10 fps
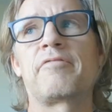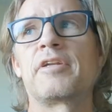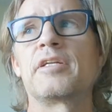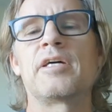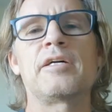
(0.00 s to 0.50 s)
and
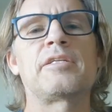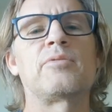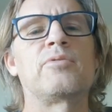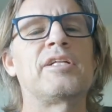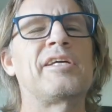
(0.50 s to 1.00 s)
it doesn't
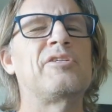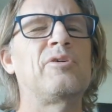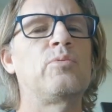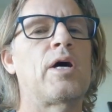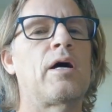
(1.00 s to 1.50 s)
really
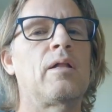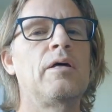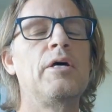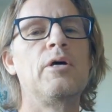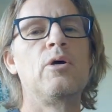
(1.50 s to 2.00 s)
do well
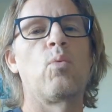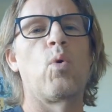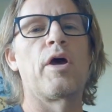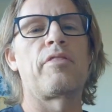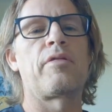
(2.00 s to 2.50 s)

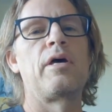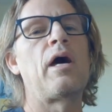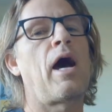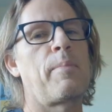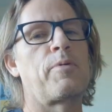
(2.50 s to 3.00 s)
with
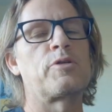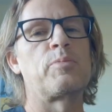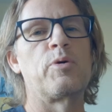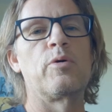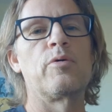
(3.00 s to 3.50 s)
hyper
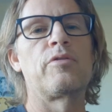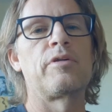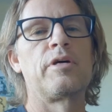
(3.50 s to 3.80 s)
smooth.